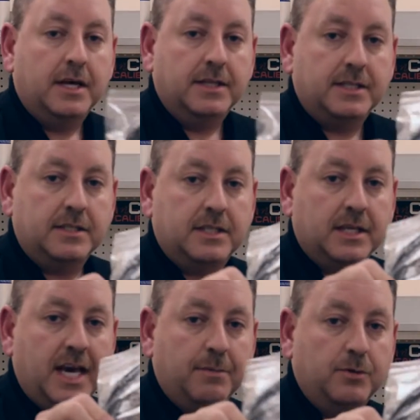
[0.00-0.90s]
This is the
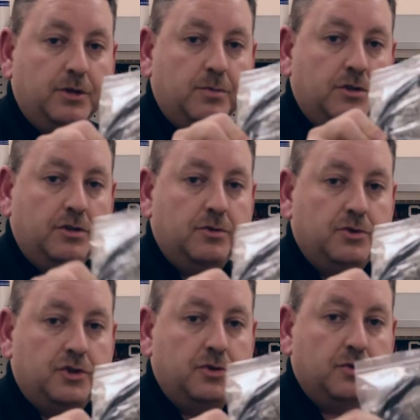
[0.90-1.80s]
cable you would
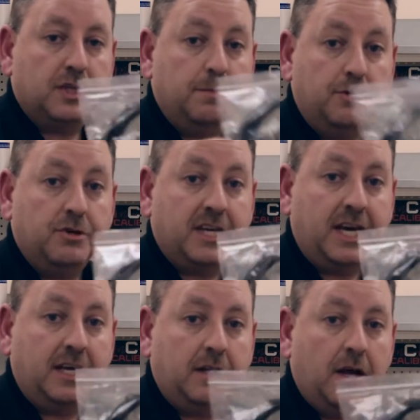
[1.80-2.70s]
use to
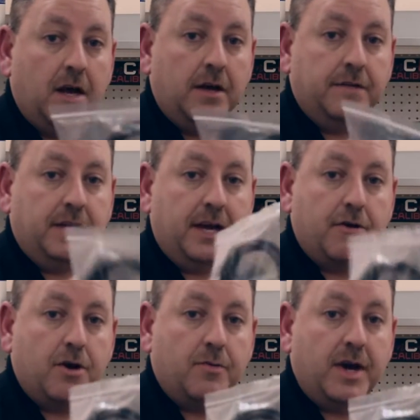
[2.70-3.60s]
communicate the
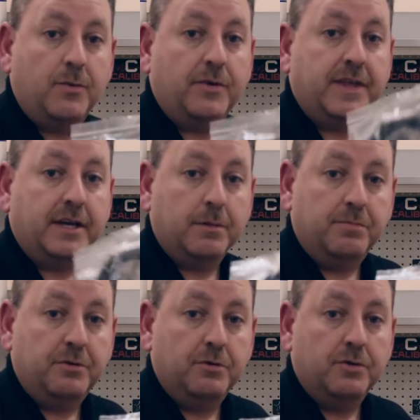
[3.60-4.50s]
AreaRAE with a
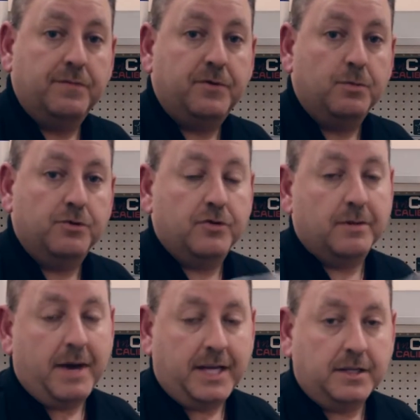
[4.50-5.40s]
computer if you were doing
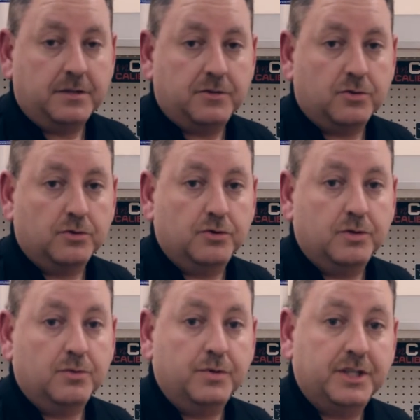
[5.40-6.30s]
maintenance or
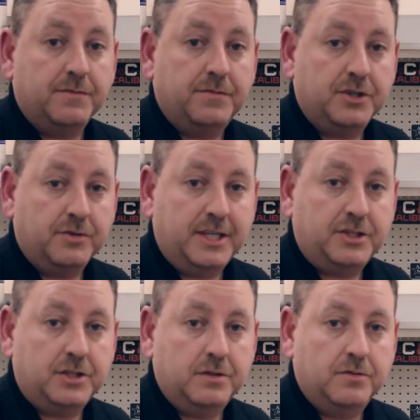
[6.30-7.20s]
doing a
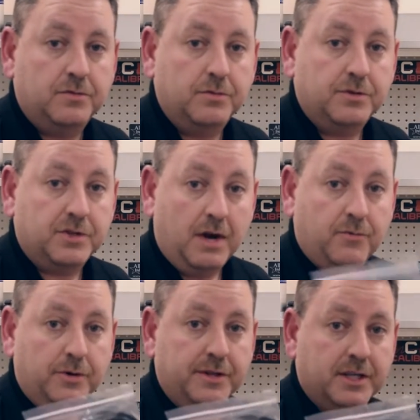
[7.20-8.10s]
reconfiguration through the
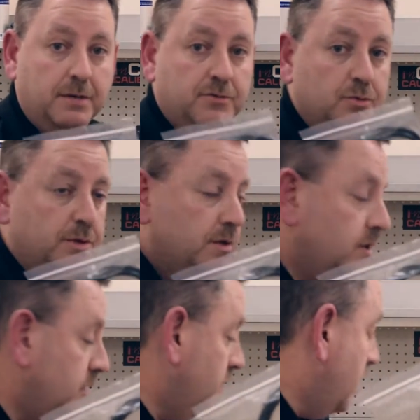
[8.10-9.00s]
software that comes with
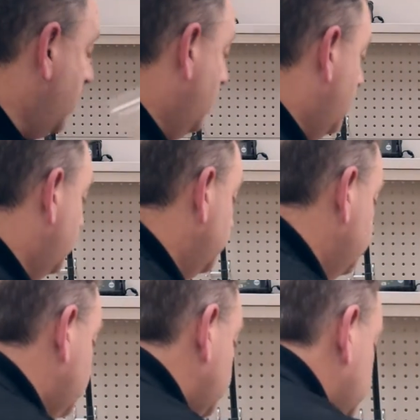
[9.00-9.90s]
the uh,
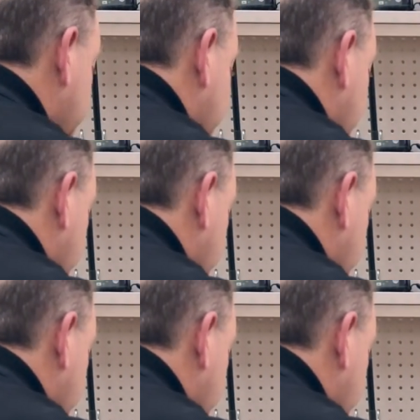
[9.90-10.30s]
instruments.